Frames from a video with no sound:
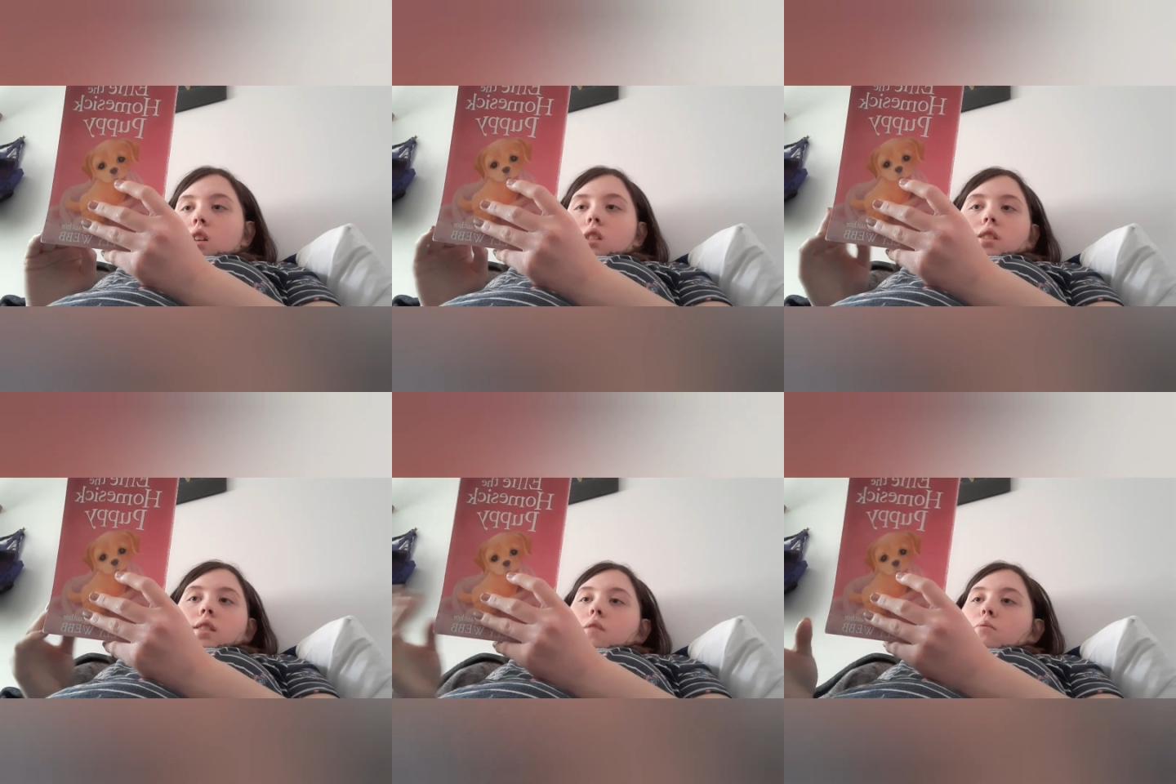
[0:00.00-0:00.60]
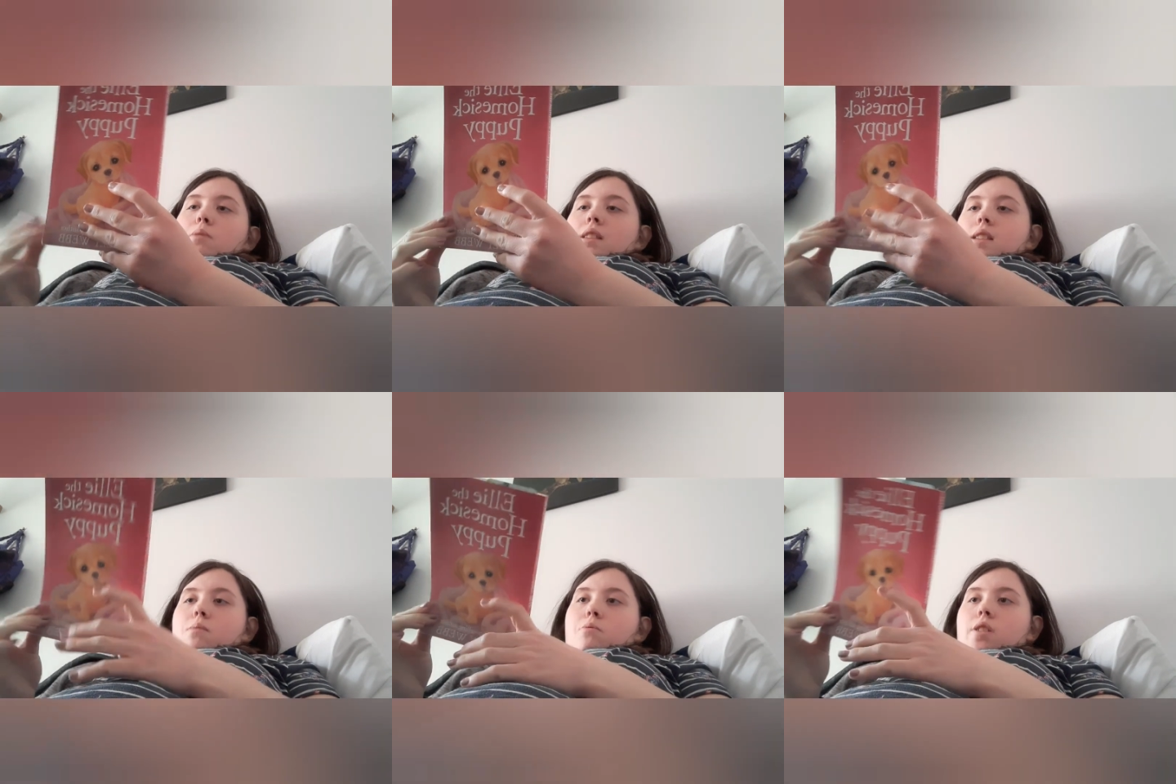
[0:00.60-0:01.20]
She's never been
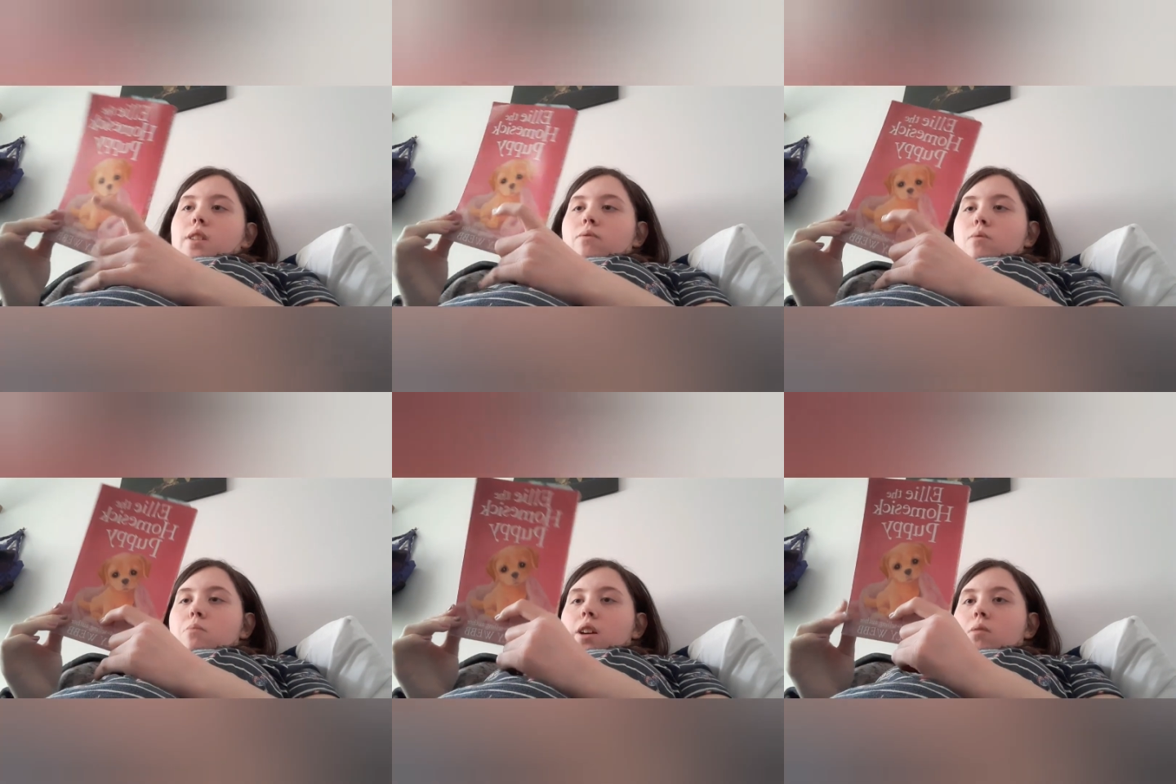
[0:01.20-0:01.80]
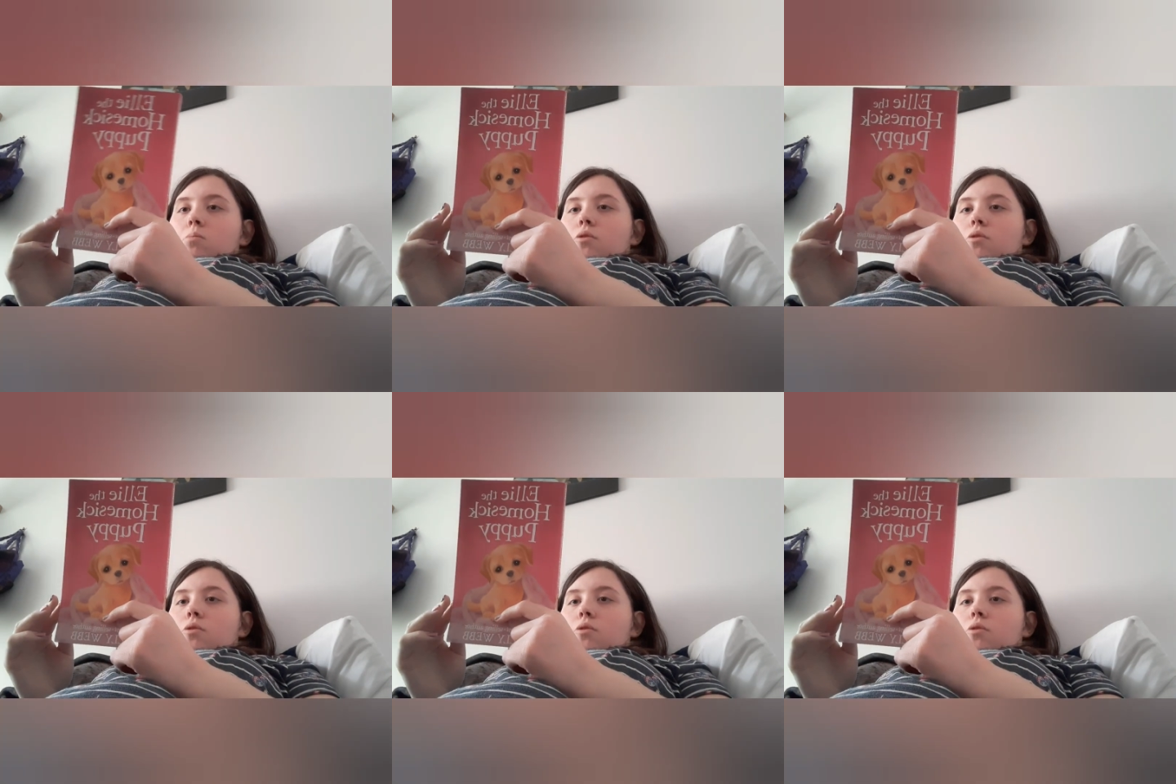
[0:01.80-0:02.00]
separated from Megan